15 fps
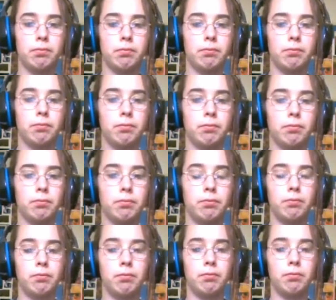
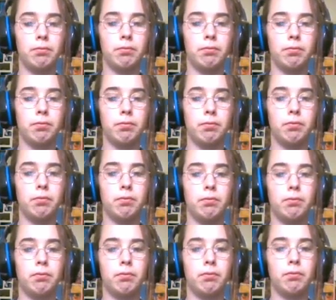
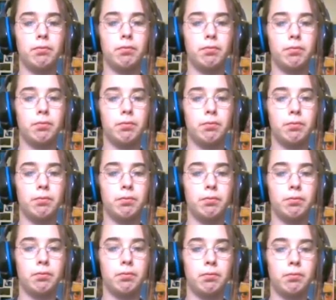
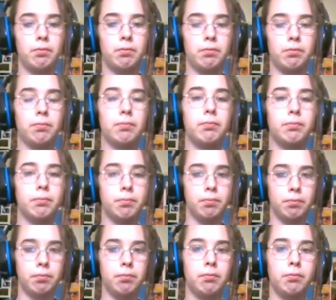
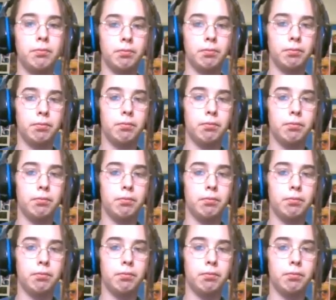(not speaking)